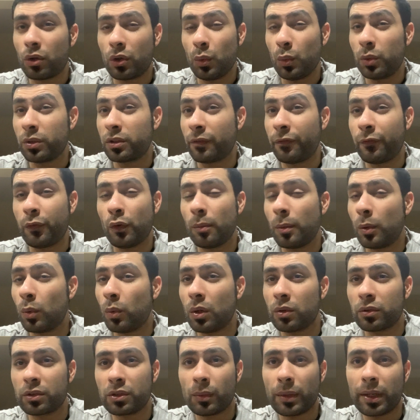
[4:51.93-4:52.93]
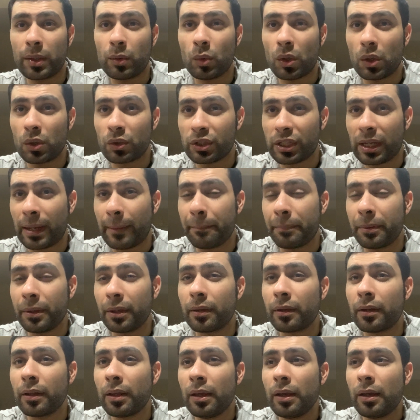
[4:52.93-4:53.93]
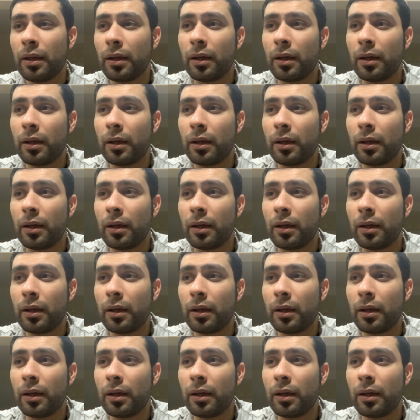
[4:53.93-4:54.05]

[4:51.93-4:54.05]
who was a former welterweight world champion,